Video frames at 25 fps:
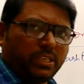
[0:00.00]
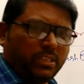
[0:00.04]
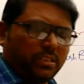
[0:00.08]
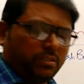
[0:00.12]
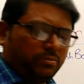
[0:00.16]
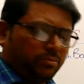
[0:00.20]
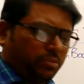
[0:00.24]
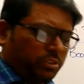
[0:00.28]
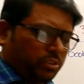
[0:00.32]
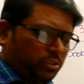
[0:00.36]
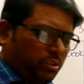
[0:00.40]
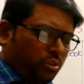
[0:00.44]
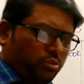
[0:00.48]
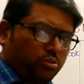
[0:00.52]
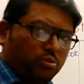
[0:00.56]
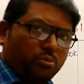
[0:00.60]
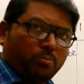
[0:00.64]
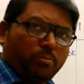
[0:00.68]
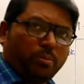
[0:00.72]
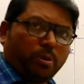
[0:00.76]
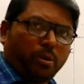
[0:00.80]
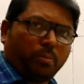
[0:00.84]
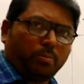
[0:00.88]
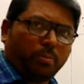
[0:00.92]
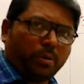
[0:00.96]
It was also
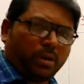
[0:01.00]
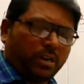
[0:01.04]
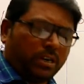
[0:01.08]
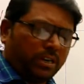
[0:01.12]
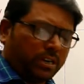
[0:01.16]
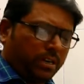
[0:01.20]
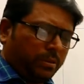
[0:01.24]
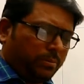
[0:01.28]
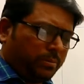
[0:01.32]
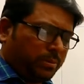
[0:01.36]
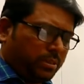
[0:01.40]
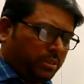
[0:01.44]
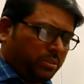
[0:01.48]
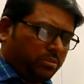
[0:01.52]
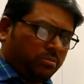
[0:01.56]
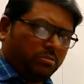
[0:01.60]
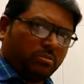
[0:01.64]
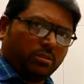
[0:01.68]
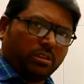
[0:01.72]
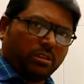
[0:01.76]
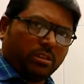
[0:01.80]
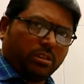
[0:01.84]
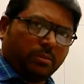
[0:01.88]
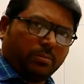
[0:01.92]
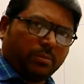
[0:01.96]
properly debited
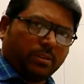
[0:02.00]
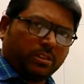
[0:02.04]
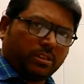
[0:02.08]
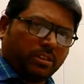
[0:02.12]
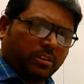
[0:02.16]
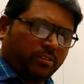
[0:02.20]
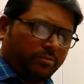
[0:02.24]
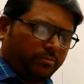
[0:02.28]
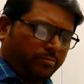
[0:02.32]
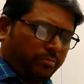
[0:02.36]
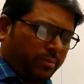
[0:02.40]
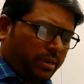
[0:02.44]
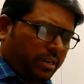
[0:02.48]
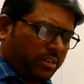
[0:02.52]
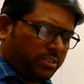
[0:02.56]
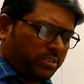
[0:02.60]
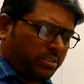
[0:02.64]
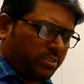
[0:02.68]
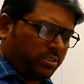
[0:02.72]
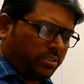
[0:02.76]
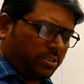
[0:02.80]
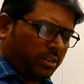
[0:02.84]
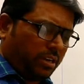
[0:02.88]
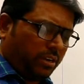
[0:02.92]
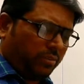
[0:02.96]
during the month of March
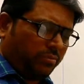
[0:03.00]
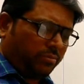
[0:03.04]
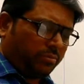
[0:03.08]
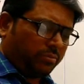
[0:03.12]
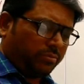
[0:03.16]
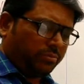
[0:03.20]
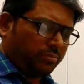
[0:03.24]
itself.